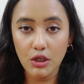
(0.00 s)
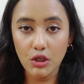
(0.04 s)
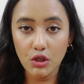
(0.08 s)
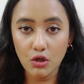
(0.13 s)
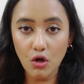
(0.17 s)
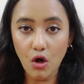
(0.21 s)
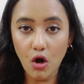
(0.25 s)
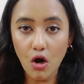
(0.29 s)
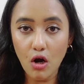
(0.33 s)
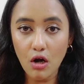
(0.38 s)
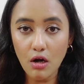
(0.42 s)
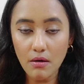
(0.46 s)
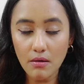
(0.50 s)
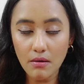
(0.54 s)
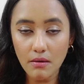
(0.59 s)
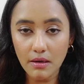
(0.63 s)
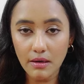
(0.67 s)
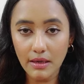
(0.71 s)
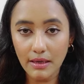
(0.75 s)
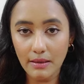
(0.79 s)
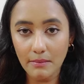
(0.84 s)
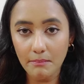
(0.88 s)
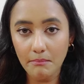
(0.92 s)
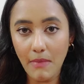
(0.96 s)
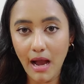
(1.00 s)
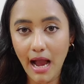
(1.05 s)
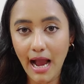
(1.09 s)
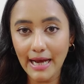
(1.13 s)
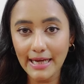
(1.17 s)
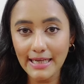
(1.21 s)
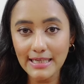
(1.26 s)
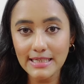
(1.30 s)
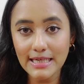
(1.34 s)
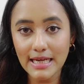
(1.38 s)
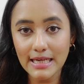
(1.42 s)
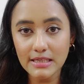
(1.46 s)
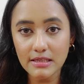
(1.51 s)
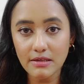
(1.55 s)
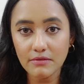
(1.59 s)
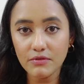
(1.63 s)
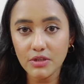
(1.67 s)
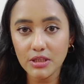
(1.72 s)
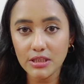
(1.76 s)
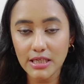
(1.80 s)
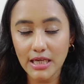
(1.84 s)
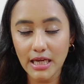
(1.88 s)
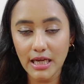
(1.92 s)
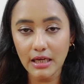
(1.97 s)
your mind end of
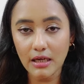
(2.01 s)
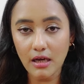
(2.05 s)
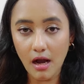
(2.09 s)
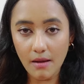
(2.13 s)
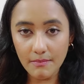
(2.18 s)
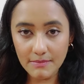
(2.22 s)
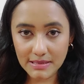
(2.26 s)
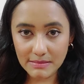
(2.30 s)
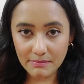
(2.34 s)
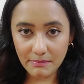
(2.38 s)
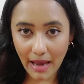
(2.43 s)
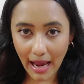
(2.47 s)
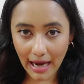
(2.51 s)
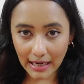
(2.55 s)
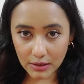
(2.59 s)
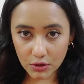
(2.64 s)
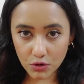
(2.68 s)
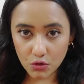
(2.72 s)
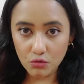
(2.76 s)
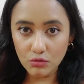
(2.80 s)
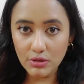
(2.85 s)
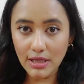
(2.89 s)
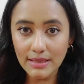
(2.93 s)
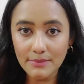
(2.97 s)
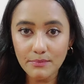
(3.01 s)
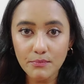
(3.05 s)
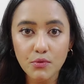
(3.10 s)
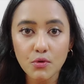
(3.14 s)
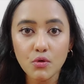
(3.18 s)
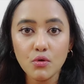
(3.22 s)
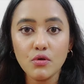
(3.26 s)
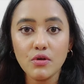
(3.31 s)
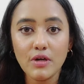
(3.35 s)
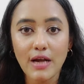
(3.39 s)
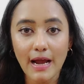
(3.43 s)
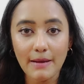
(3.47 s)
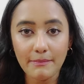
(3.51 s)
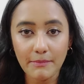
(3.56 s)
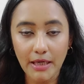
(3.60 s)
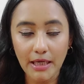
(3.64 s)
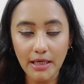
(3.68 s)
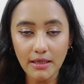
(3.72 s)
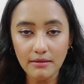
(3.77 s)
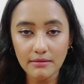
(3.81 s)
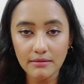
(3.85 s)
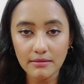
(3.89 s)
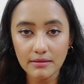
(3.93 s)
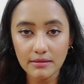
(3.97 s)
the day comes back to that
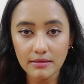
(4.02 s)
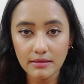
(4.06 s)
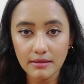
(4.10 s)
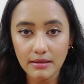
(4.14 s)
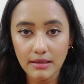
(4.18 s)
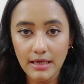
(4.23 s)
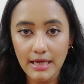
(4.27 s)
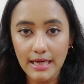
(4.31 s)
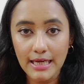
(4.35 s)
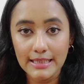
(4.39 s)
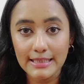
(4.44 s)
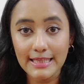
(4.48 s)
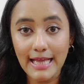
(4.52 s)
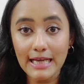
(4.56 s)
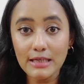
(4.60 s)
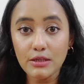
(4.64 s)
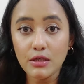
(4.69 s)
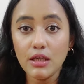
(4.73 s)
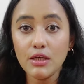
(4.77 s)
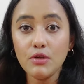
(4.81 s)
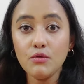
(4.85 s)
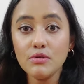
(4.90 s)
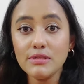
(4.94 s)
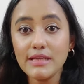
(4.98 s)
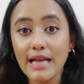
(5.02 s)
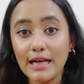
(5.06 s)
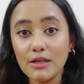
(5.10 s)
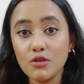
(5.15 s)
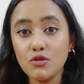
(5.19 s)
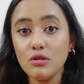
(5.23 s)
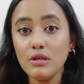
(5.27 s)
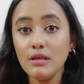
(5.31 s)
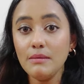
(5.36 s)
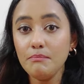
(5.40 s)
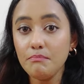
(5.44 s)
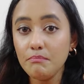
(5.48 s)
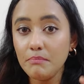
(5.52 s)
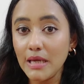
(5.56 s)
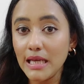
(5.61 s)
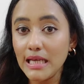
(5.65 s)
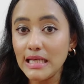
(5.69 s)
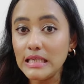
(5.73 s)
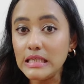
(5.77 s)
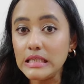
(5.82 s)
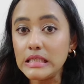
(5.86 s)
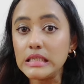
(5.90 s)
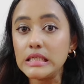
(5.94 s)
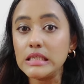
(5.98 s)
programming that it was actually
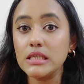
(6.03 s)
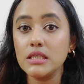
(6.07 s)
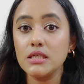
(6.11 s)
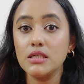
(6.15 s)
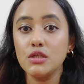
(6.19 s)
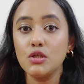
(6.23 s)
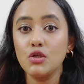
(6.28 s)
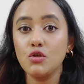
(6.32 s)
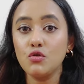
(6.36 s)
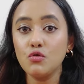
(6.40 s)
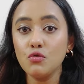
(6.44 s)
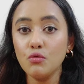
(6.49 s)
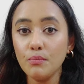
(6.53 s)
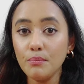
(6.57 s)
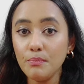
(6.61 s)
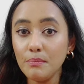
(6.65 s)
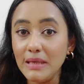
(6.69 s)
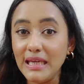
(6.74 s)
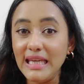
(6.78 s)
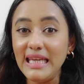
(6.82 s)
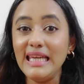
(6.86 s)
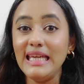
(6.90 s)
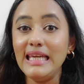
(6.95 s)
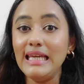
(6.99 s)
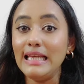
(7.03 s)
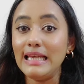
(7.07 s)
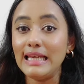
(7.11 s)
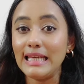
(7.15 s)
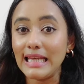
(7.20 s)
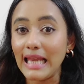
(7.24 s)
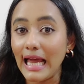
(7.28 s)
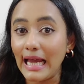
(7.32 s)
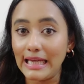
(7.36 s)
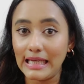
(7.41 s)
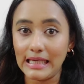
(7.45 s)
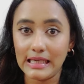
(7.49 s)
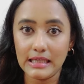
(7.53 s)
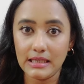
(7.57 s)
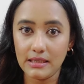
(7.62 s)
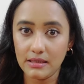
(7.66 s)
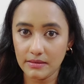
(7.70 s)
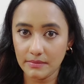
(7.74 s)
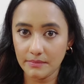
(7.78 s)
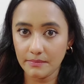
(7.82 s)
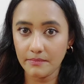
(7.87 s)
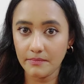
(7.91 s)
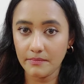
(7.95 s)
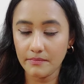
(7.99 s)
built to be like.
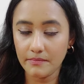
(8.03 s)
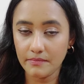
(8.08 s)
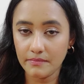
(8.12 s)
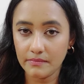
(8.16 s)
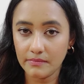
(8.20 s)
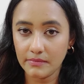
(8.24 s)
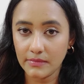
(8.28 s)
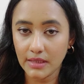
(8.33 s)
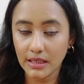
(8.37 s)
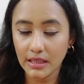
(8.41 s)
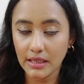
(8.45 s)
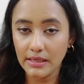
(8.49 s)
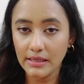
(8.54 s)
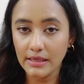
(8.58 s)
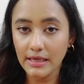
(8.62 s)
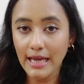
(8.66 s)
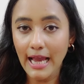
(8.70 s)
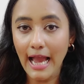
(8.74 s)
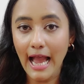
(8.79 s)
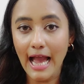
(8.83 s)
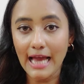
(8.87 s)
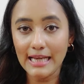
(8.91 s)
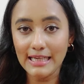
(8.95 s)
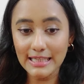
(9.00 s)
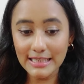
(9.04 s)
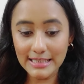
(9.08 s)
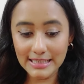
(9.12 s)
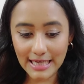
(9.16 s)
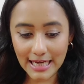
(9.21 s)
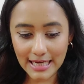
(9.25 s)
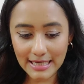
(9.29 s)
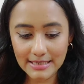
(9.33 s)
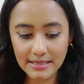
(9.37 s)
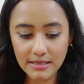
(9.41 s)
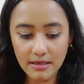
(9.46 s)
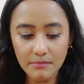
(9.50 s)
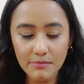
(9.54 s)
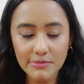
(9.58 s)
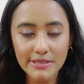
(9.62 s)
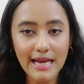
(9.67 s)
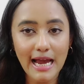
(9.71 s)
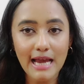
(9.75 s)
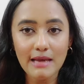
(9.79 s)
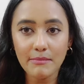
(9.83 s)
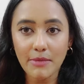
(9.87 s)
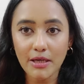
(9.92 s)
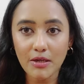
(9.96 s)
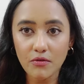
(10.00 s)
And it takes some
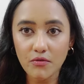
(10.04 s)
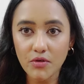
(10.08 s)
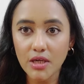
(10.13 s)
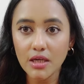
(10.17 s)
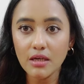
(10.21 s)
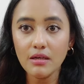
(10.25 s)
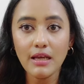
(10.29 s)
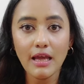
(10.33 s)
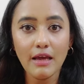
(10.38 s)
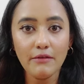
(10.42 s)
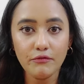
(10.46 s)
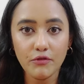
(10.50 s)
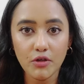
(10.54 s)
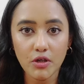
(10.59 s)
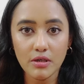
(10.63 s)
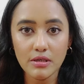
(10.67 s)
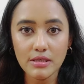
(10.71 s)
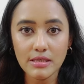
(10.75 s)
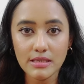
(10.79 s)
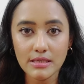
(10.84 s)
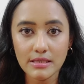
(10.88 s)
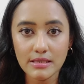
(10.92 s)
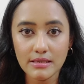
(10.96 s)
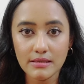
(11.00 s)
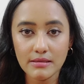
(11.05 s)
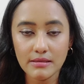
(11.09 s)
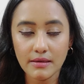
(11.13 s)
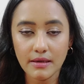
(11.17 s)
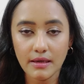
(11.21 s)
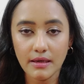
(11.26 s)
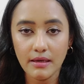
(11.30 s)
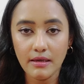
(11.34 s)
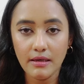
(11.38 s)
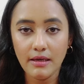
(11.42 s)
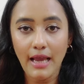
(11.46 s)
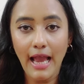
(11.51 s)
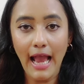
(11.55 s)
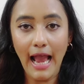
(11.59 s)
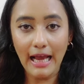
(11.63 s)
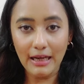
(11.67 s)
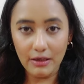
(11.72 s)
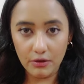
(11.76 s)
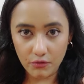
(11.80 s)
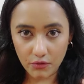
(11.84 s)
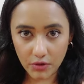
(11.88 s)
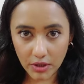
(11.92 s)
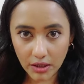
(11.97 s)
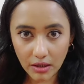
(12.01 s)
time and real efforts
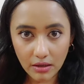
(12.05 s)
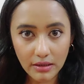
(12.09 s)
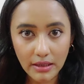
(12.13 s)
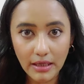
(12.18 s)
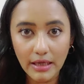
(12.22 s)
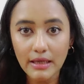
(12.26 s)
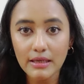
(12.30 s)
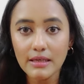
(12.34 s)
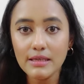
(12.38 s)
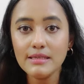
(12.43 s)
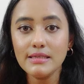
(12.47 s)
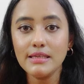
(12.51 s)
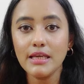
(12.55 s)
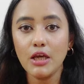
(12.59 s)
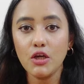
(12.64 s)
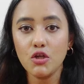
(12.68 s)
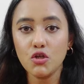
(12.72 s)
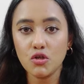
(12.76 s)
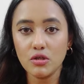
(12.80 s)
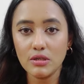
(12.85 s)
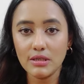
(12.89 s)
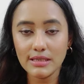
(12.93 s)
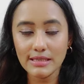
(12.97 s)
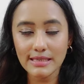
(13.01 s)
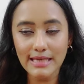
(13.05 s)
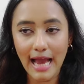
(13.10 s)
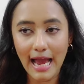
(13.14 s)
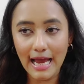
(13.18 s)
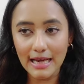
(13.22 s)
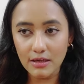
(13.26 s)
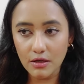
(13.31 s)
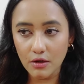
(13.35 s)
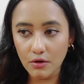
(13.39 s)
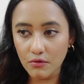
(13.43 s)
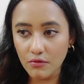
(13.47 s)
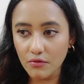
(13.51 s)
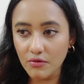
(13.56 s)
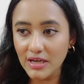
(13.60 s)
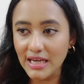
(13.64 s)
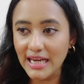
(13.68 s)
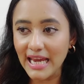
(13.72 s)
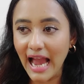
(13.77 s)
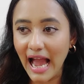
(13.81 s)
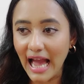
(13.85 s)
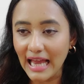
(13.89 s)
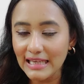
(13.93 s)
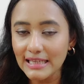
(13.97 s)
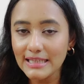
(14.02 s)
and real initiations and
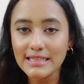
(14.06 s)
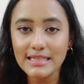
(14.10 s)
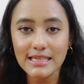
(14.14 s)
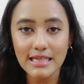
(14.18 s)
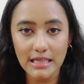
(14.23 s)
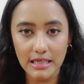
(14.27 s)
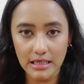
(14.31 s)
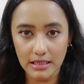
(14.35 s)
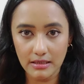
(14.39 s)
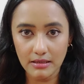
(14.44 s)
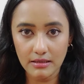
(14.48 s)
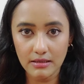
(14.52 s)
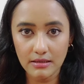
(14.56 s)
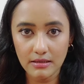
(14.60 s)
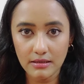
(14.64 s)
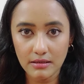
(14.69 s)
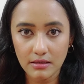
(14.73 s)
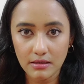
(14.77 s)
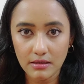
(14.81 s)
reality